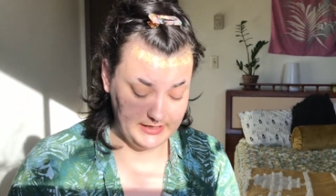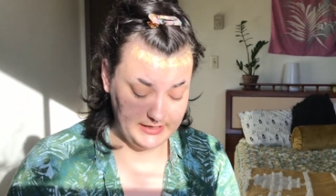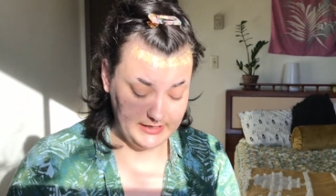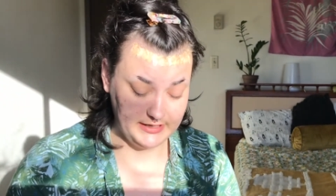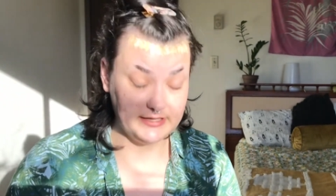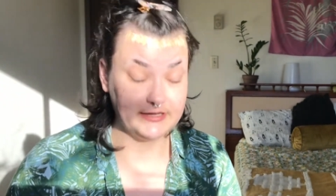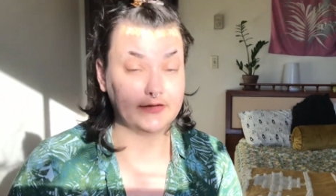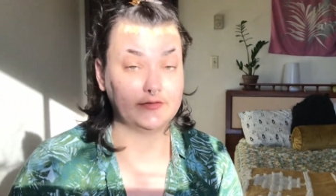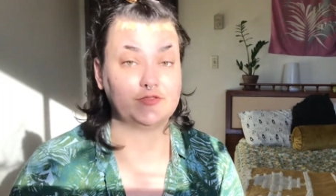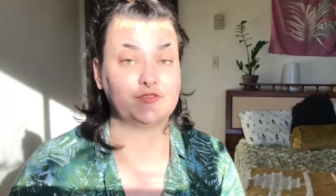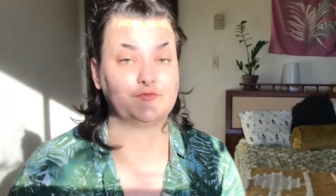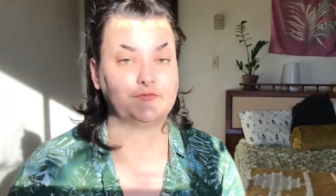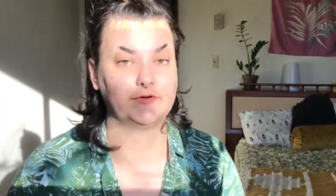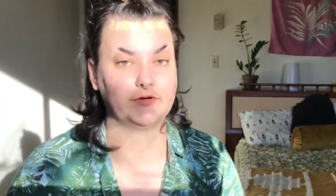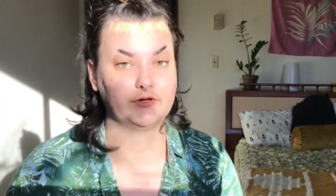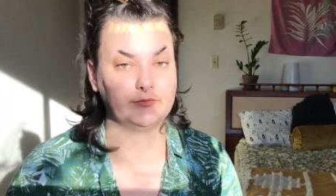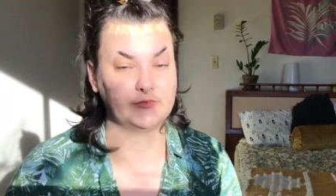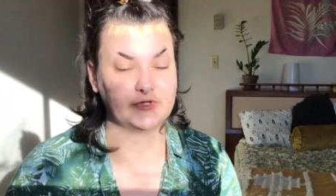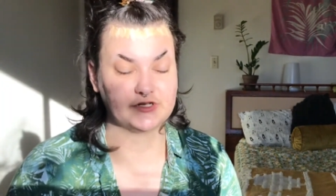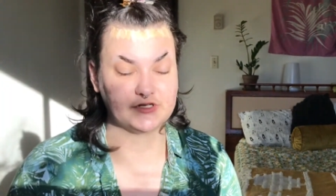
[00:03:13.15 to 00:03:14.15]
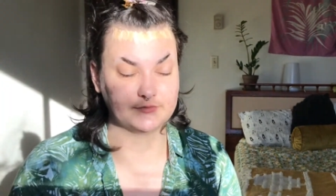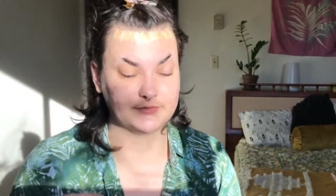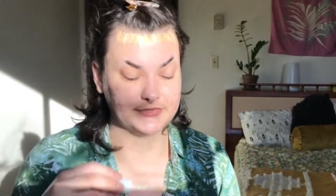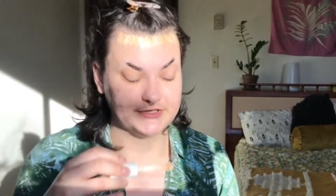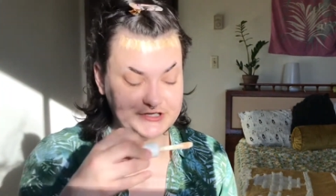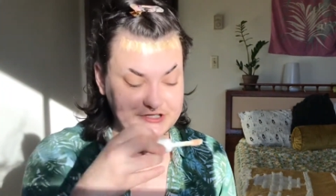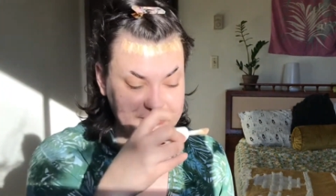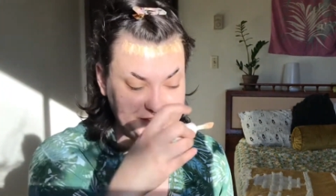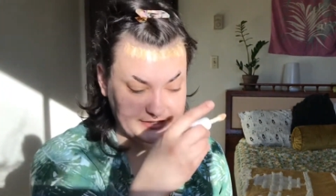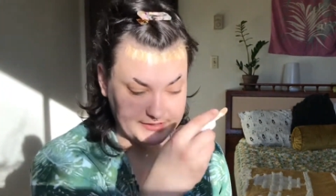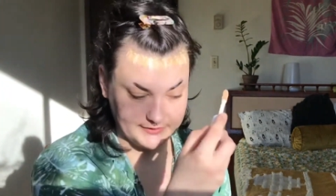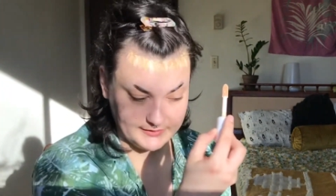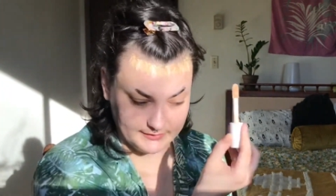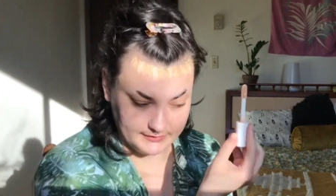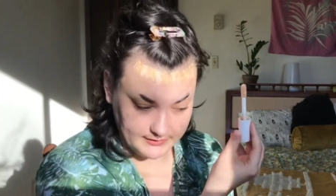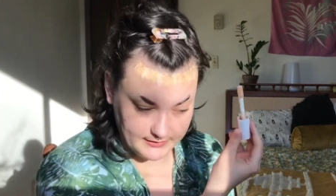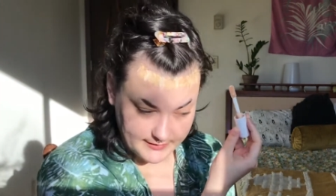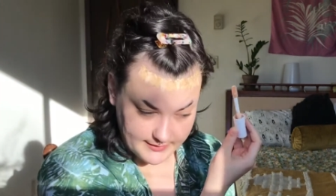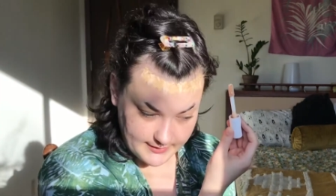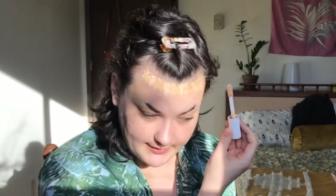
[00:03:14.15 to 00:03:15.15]
And that is very much appreciated.
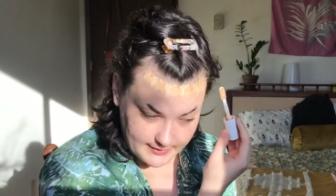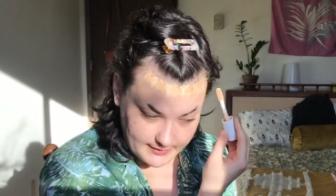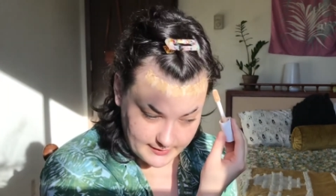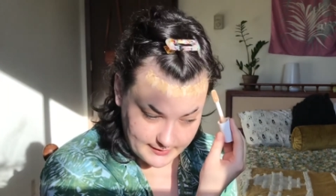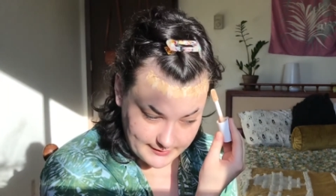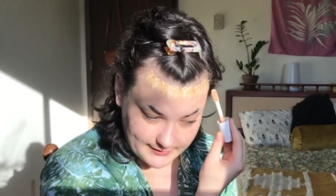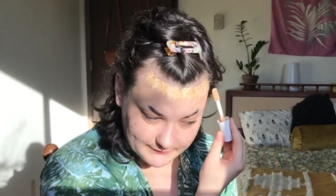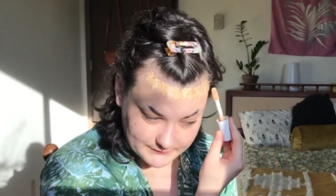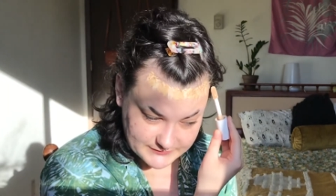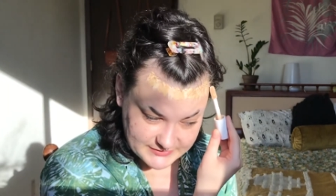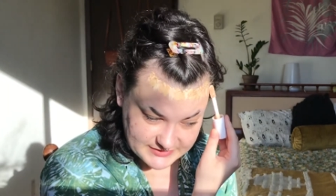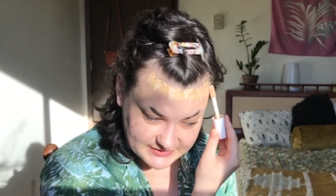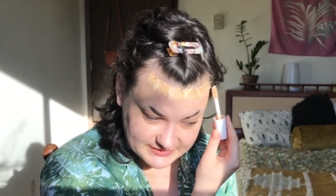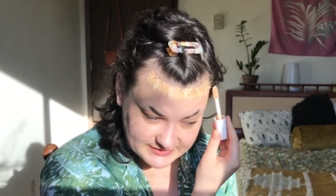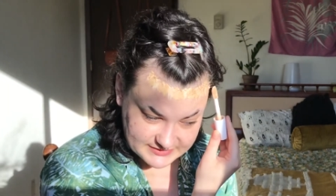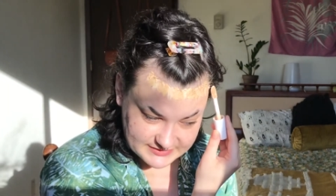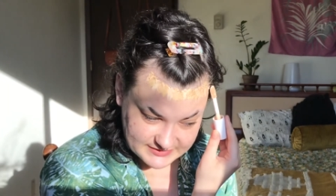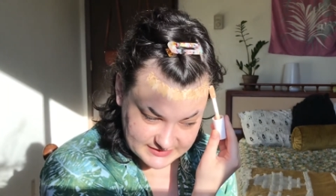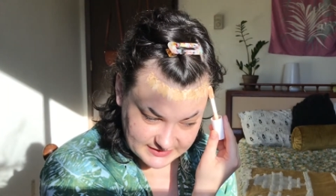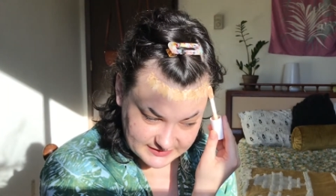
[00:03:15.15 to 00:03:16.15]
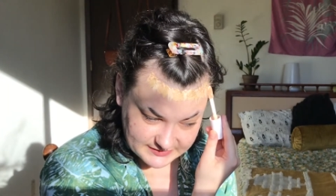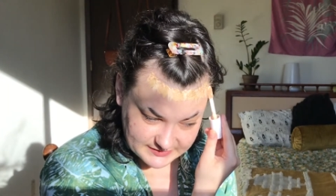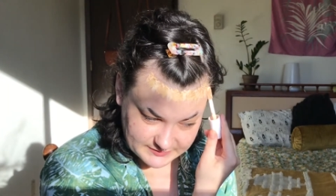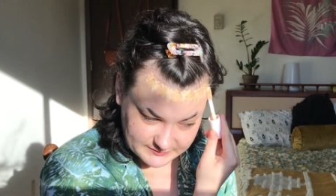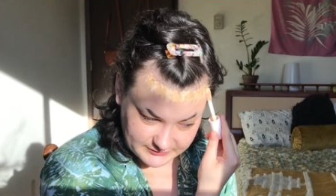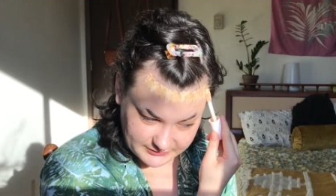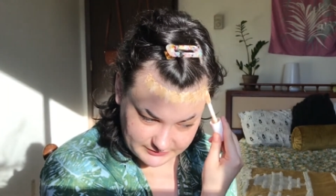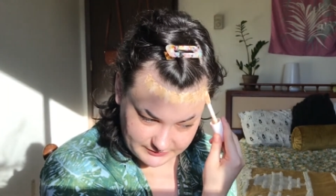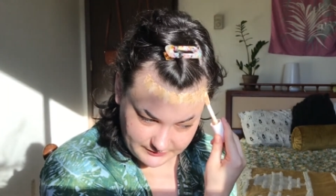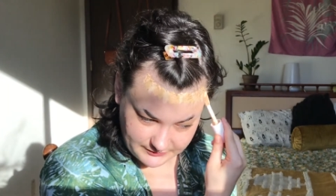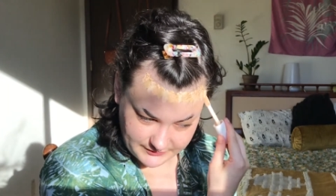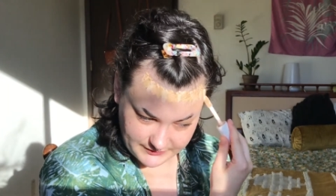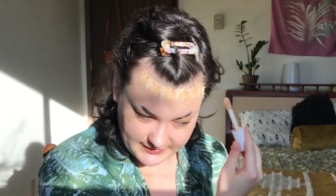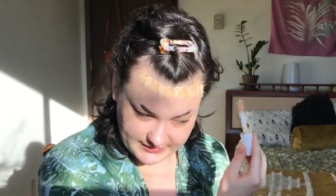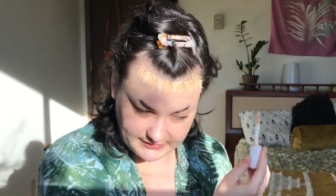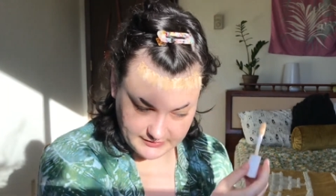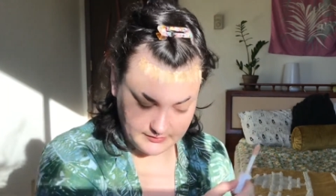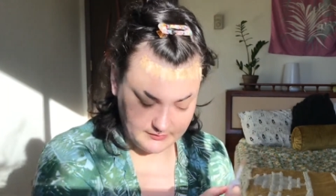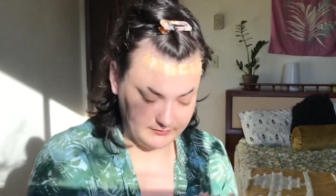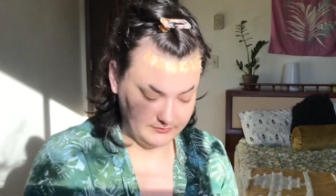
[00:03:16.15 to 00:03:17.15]
I have to send them little
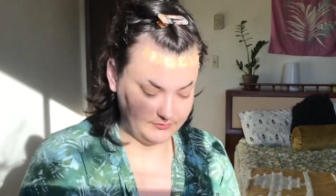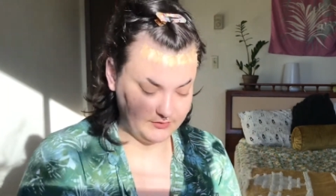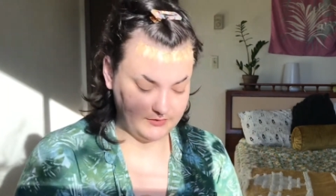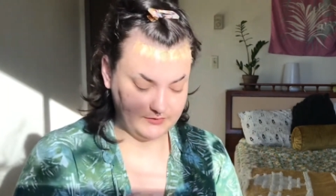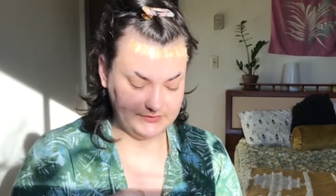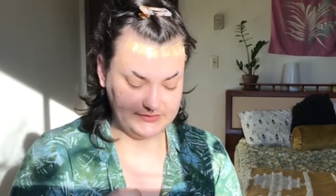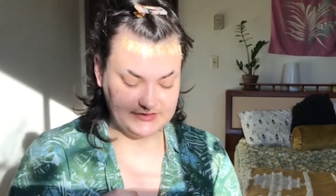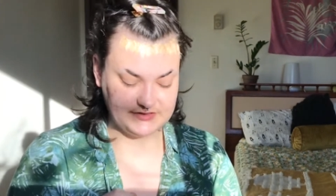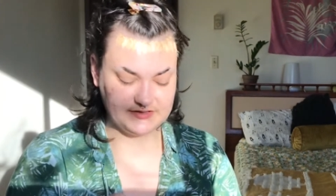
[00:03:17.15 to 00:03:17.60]
thank you notes